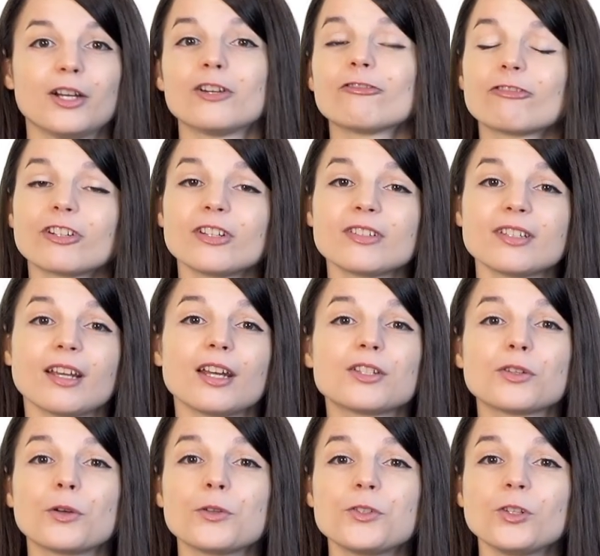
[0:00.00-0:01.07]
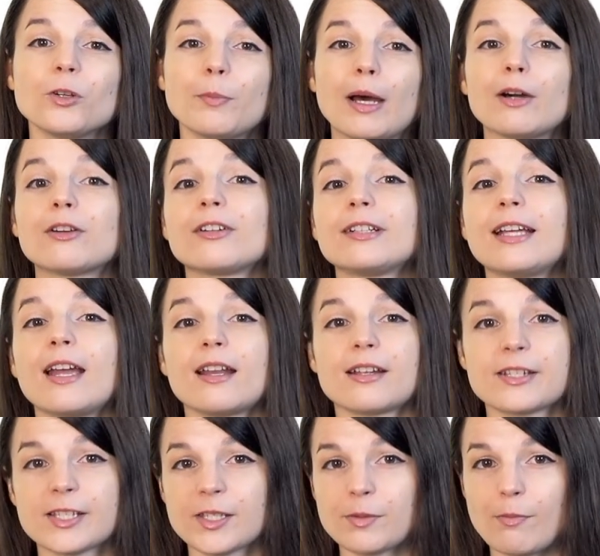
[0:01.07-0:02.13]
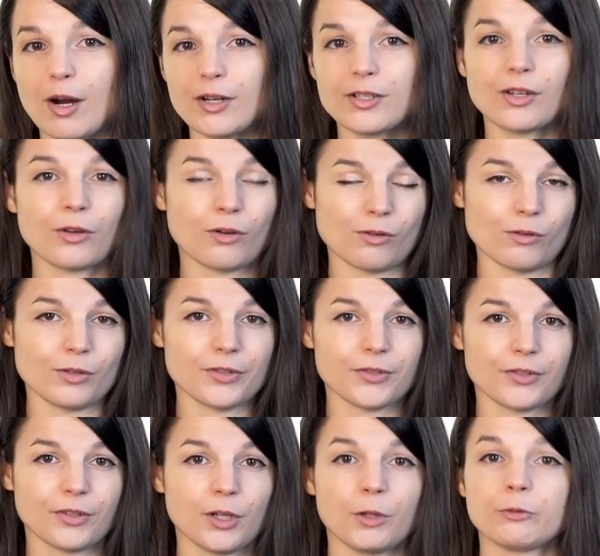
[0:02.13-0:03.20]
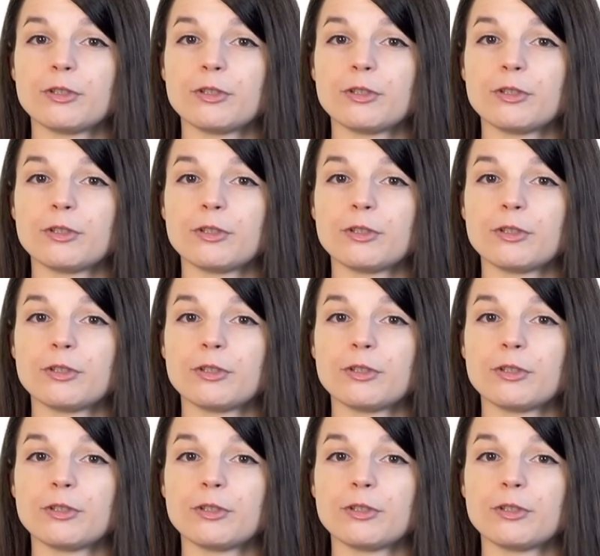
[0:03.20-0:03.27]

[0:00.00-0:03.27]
First, I told you about creating SMART goals.